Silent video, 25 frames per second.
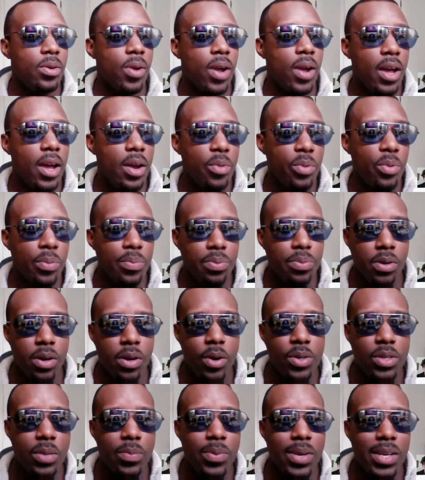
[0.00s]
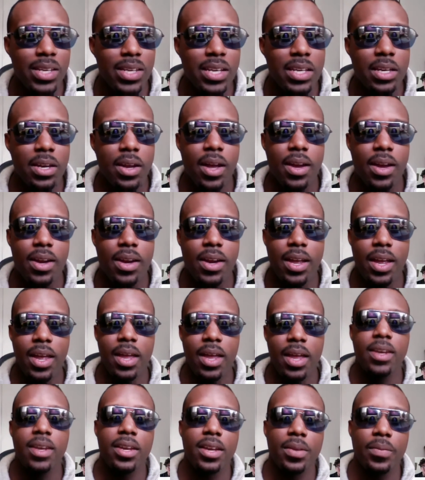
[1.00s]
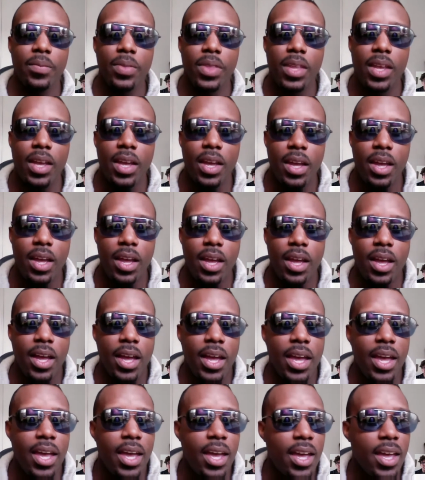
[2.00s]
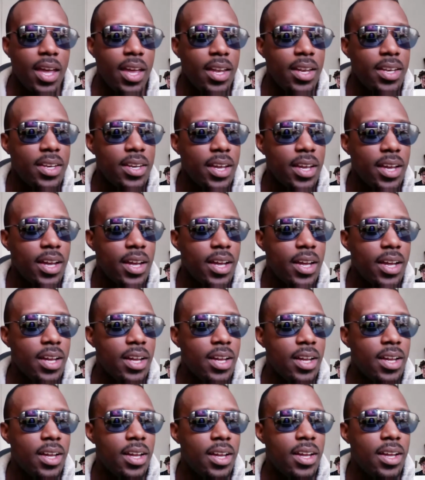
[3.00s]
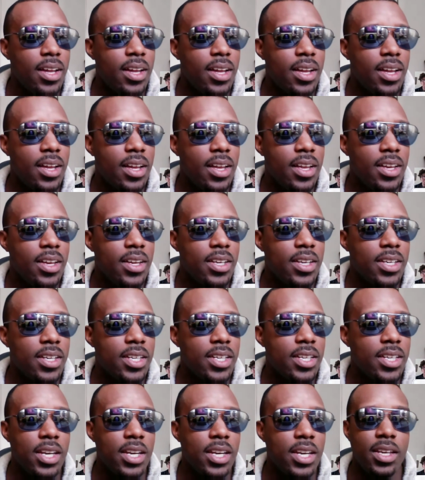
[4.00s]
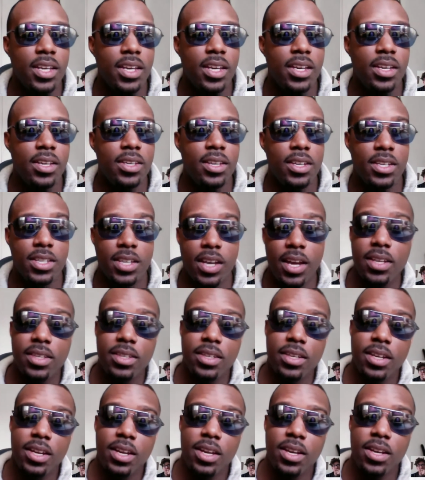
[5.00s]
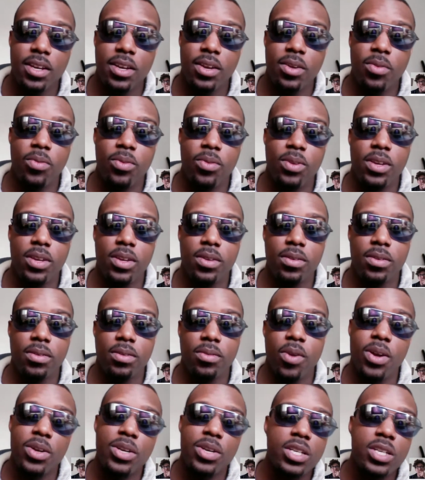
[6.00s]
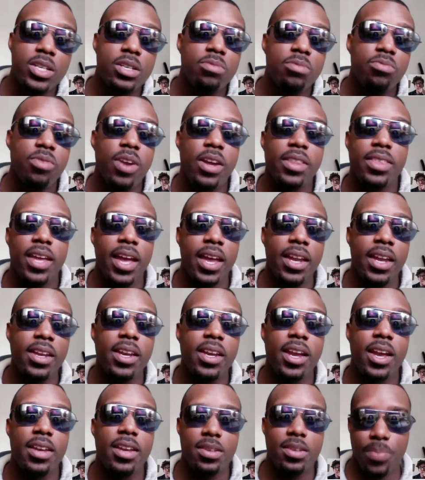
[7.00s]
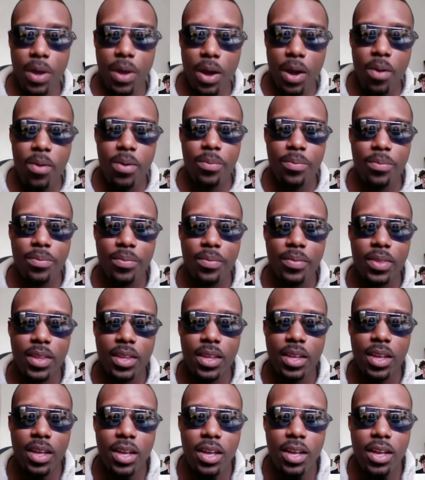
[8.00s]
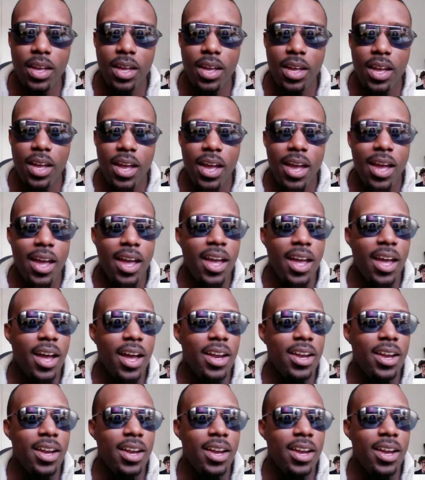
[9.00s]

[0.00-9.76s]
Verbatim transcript: how to approach it, but I didn't know how to end it. And uh, she suggested, why don't you just write the ending as a poem? And